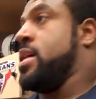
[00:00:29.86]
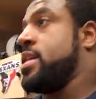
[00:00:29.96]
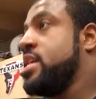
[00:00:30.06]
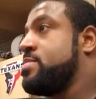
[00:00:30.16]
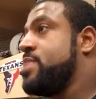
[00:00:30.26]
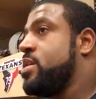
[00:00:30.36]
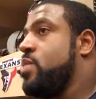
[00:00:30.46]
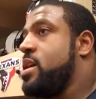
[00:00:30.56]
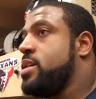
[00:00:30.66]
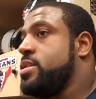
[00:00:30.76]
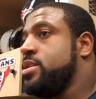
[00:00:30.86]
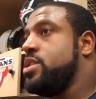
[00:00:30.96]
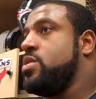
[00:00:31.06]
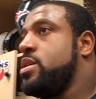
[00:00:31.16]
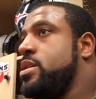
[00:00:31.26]
Can't explain why. You
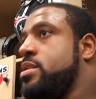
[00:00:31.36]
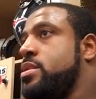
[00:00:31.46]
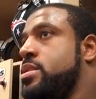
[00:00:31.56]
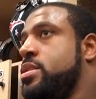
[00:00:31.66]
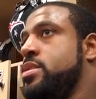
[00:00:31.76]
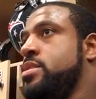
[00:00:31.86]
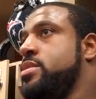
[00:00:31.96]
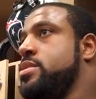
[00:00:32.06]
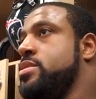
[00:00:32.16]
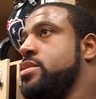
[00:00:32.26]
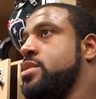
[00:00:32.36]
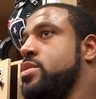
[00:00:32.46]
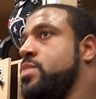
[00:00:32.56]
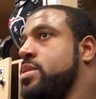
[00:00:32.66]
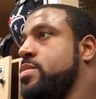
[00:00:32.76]

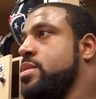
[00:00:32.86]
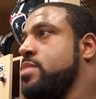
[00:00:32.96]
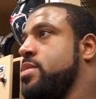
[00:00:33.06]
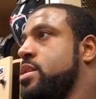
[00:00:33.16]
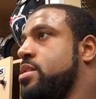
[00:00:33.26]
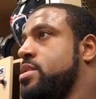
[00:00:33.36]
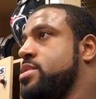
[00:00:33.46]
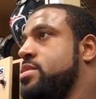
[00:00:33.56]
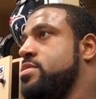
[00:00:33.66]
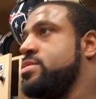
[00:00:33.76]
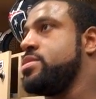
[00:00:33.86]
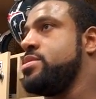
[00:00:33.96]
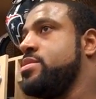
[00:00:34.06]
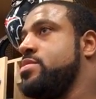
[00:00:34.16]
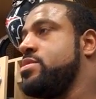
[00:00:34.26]
know, we killed ourselves
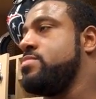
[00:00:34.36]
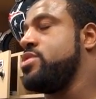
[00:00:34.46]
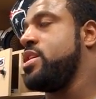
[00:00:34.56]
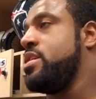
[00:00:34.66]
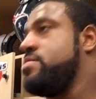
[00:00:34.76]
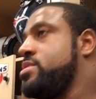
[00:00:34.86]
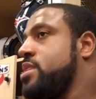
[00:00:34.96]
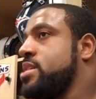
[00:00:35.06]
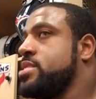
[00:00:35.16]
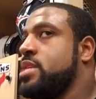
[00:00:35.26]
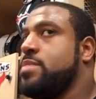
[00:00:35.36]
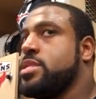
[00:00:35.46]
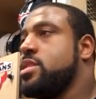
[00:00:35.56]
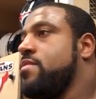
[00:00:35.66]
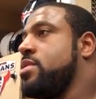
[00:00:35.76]
on some drives, like I said,
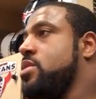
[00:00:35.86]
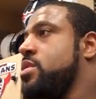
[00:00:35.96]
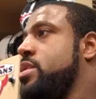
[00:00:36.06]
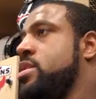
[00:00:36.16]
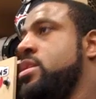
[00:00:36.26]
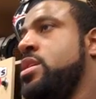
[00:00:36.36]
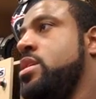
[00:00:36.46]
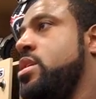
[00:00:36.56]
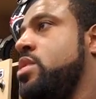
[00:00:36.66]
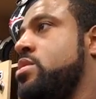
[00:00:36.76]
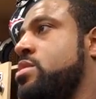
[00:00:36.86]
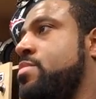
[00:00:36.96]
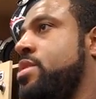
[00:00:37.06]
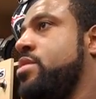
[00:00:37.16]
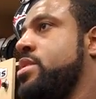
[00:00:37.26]
myself included. You know,
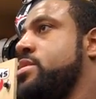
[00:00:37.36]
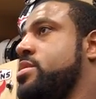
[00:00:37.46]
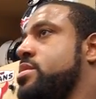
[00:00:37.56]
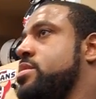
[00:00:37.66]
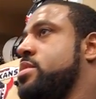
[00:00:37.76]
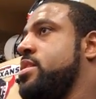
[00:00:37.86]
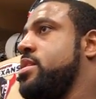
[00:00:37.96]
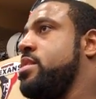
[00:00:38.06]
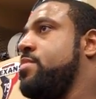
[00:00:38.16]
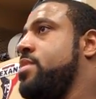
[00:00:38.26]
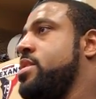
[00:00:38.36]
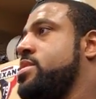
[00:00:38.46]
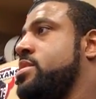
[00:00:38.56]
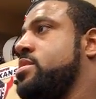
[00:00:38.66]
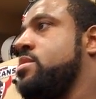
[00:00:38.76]
some penalties that put
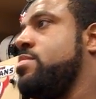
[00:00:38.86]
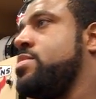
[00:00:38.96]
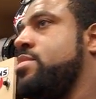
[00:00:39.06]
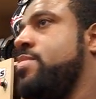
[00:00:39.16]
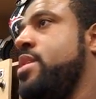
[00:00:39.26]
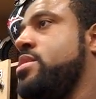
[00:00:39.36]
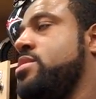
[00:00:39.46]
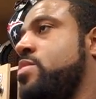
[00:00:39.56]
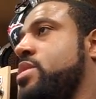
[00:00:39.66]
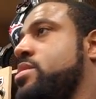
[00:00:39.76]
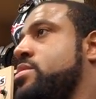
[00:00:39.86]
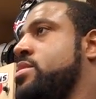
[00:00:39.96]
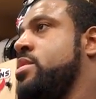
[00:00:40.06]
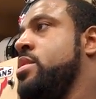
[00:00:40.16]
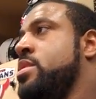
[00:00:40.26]
us in some bad
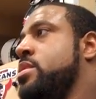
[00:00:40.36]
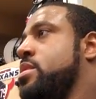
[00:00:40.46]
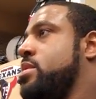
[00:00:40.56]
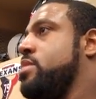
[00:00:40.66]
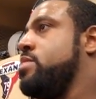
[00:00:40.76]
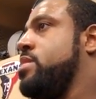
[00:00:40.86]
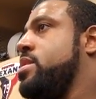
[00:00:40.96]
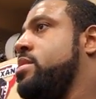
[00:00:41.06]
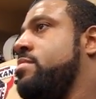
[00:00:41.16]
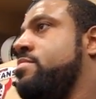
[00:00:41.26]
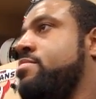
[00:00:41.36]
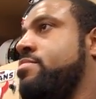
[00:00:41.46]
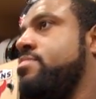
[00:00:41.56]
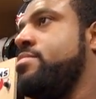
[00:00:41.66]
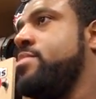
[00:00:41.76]
situations. You know,
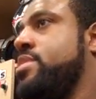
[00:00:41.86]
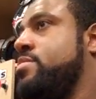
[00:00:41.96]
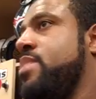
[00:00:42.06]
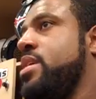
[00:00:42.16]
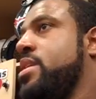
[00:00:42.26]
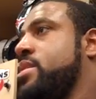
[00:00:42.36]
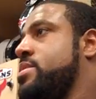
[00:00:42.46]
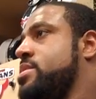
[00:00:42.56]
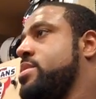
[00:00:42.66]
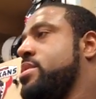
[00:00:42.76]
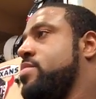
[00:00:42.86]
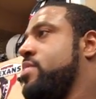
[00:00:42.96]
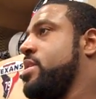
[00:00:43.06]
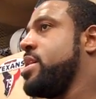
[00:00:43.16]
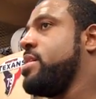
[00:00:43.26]
just being inconsistent in the
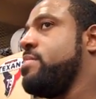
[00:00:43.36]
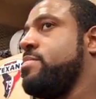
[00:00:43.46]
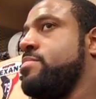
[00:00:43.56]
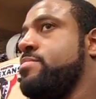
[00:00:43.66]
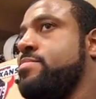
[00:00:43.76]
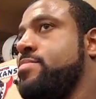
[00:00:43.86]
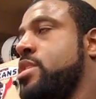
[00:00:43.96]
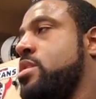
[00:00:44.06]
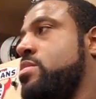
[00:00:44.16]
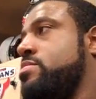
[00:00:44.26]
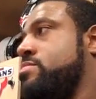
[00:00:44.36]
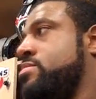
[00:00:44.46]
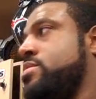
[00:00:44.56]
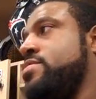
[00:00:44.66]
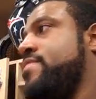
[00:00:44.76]
run game, you know,
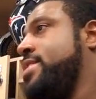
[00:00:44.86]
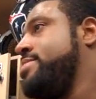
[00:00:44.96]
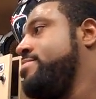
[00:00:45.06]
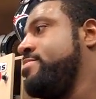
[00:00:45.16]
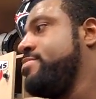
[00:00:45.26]
this fight.